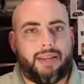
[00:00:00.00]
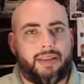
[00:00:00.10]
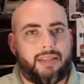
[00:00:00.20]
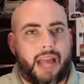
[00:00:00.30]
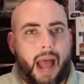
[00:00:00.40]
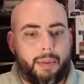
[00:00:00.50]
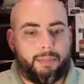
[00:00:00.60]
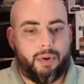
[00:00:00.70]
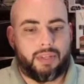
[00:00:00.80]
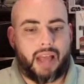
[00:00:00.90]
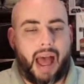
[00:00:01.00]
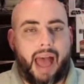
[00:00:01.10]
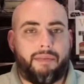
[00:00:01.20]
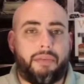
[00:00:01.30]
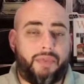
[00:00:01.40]
it does in the comic books. I
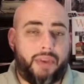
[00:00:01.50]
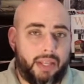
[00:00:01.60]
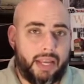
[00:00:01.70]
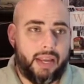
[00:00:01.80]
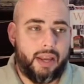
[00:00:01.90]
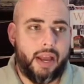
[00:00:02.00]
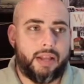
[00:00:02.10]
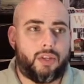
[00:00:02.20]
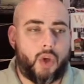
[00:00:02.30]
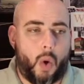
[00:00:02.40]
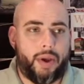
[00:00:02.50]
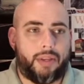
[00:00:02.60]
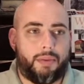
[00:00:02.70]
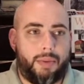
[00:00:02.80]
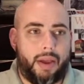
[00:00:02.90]
have a feeling it's
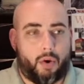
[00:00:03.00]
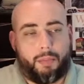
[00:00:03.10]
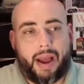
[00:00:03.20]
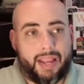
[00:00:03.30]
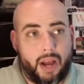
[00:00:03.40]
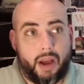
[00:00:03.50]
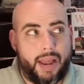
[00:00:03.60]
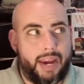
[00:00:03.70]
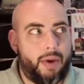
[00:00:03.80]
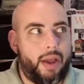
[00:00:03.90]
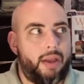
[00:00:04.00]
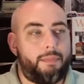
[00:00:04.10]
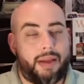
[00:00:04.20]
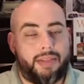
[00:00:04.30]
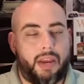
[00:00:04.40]
going to be, or my gut anyway,
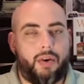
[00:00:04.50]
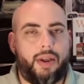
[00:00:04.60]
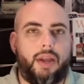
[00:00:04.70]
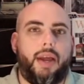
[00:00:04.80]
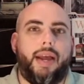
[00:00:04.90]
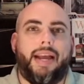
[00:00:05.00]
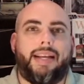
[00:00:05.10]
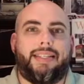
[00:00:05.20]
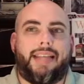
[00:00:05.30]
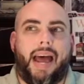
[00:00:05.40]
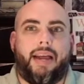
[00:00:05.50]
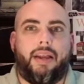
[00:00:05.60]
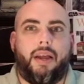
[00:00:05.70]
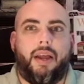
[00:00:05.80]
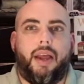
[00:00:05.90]
my theory is that
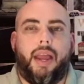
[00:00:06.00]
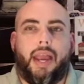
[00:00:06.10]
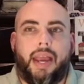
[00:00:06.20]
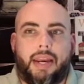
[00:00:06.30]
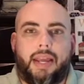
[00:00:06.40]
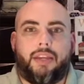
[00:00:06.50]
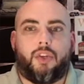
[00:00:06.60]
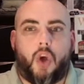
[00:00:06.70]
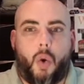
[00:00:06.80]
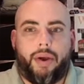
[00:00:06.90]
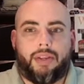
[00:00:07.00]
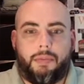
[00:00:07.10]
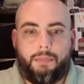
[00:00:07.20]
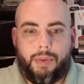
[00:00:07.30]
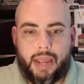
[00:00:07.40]
it is going
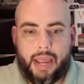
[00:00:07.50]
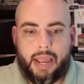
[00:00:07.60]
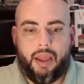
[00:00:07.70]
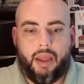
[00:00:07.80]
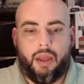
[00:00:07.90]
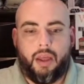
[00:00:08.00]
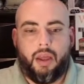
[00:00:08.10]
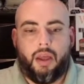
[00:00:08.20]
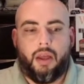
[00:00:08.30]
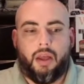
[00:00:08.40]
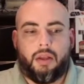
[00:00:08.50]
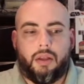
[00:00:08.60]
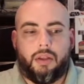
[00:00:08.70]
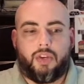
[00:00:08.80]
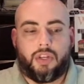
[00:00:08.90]
to be
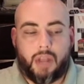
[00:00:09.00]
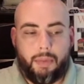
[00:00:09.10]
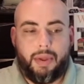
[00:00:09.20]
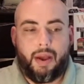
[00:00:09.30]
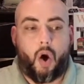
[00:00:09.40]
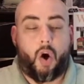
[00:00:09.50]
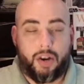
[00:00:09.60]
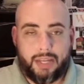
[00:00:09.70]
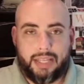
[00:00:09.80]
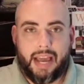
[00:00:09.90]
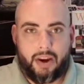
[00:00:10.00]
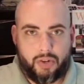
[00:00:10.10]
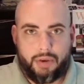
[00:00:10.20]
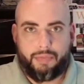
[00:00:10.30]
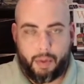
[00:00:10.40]
she's going to be harnessing the
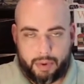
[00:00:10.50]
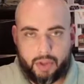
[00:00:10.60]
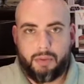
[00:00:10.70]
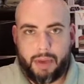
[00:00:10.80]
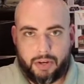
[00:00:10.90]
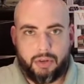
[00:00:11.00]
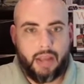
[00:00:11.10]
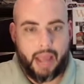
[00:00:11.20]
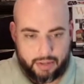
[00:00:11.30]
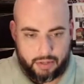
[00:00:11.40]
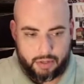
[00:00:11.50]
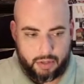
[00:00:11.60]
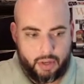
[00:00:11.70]
energy from another dimension, yes.